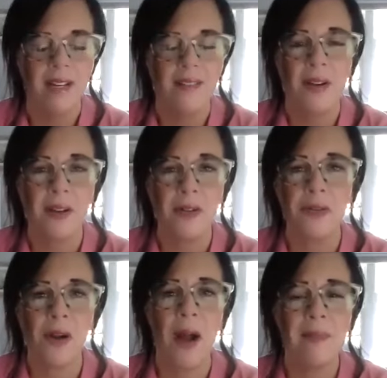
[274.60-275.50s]
of a
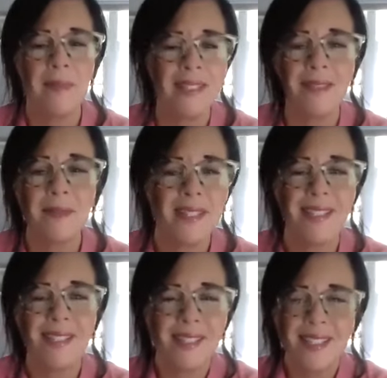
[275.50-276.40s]
crop and it was
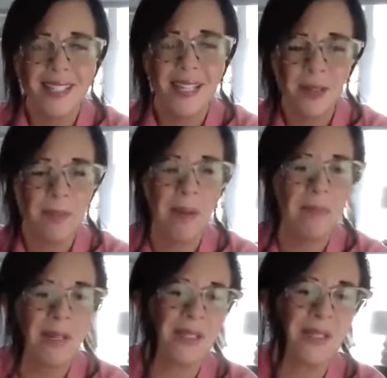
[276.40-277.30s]
such a
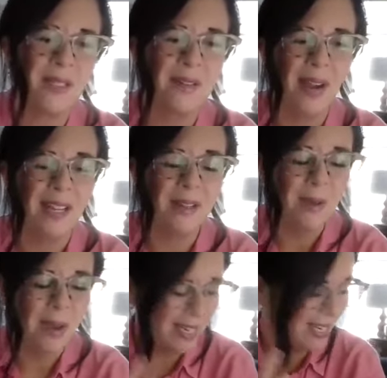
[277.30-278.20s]
bummer. So I
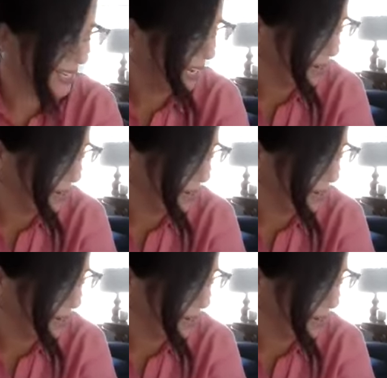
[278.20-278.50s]
know I need to